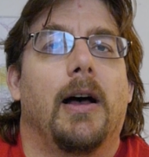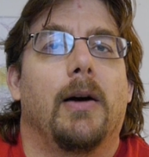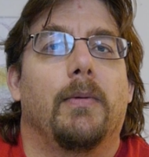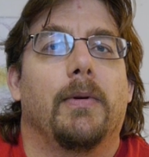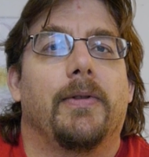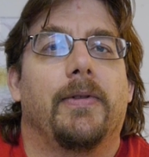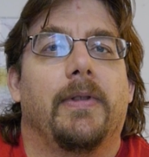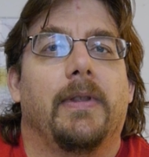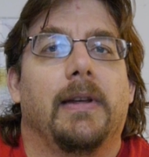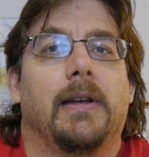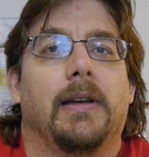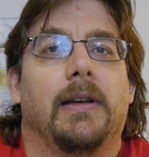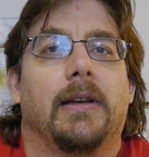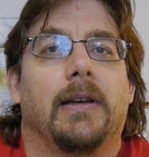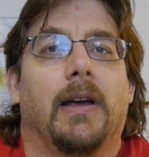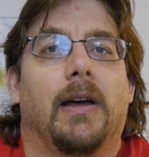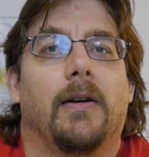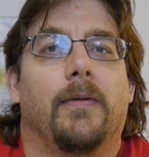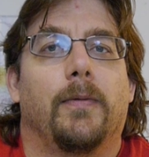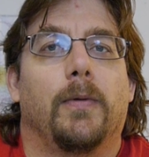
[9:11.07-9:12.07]
with
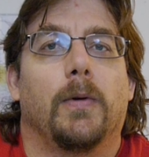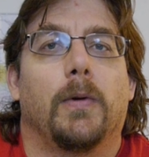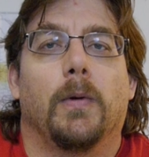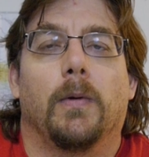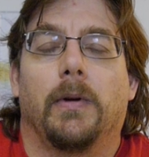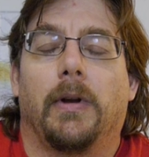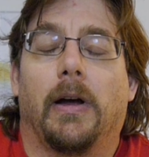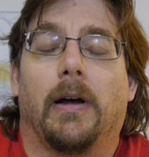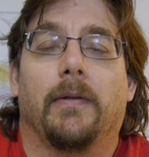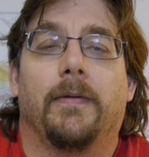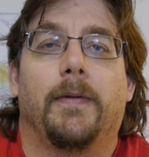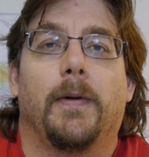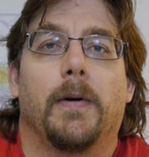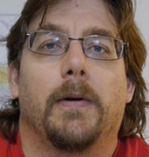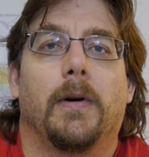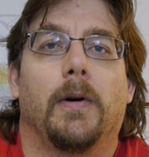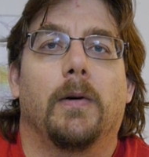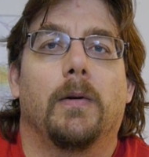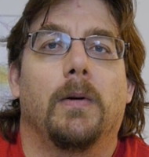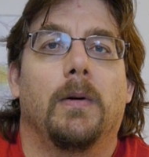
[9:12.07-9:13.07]
the
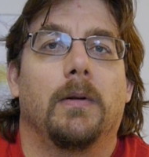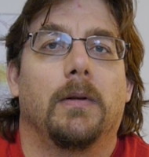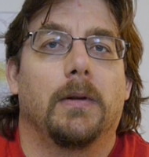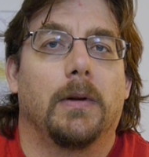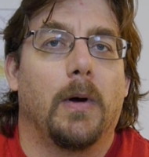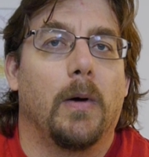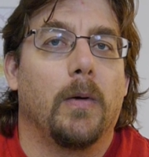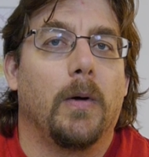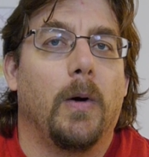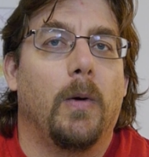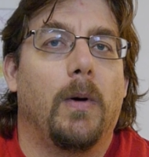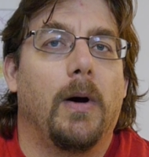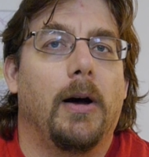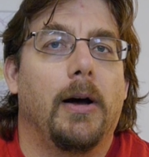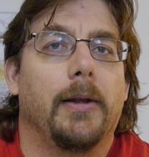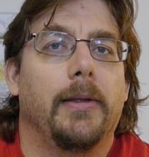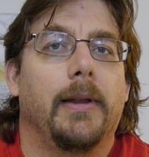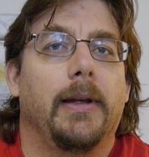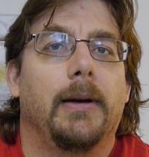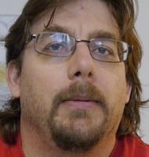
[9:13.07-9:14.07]
frugal.photo logo
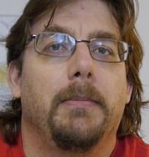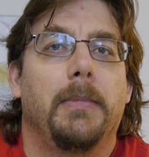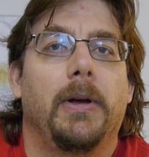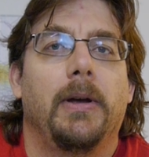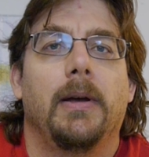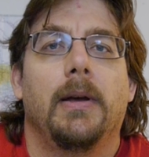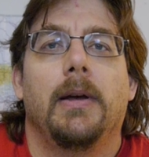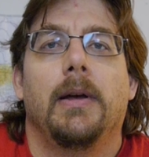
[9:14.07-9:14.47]
on them.